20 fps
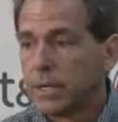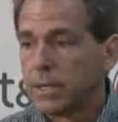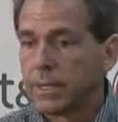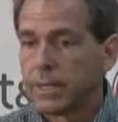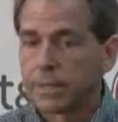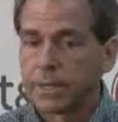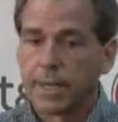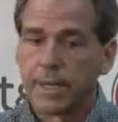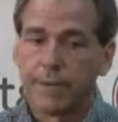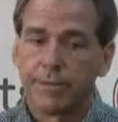I
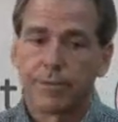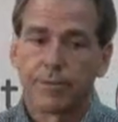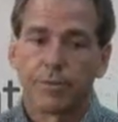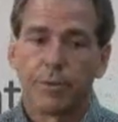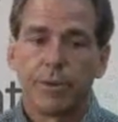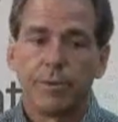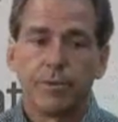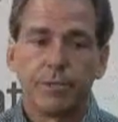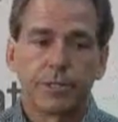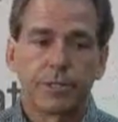think they have
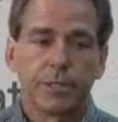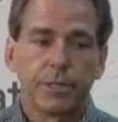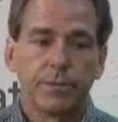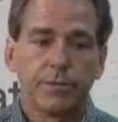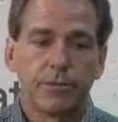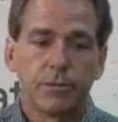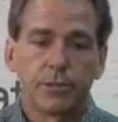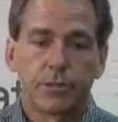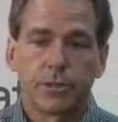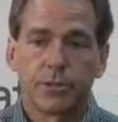three
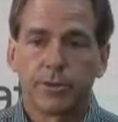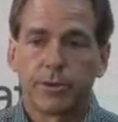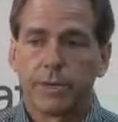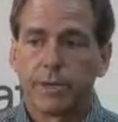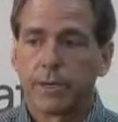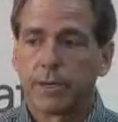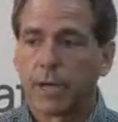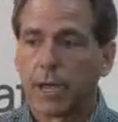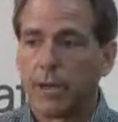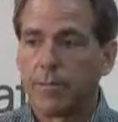receivers that are in
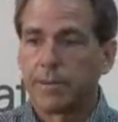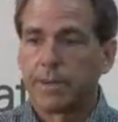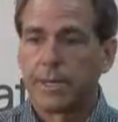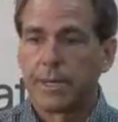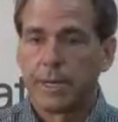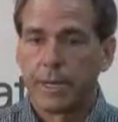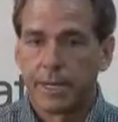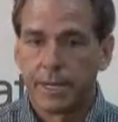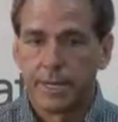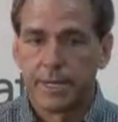the top
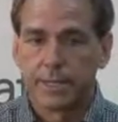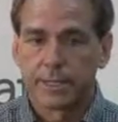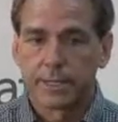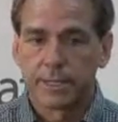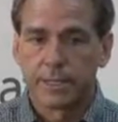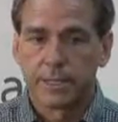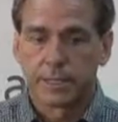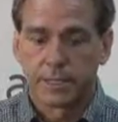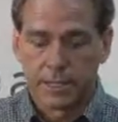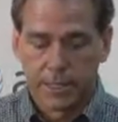10 in the
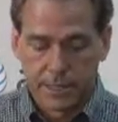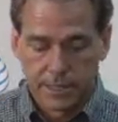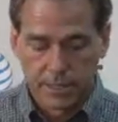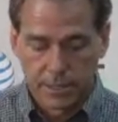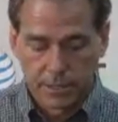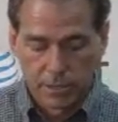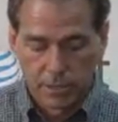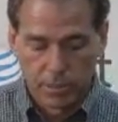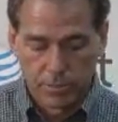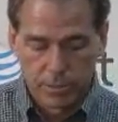SEC
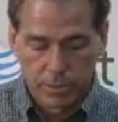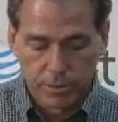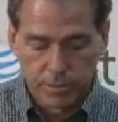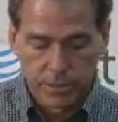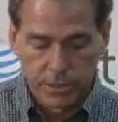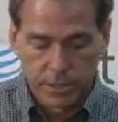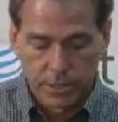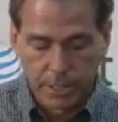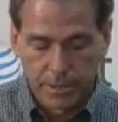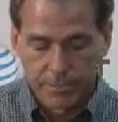in terms of
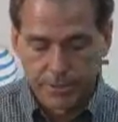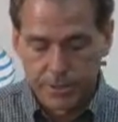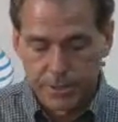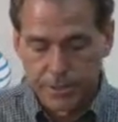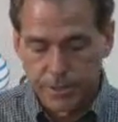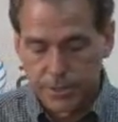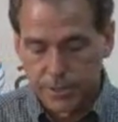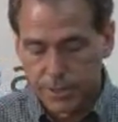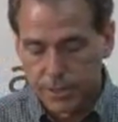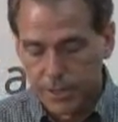
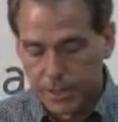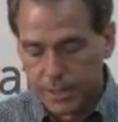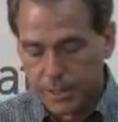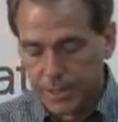receptions.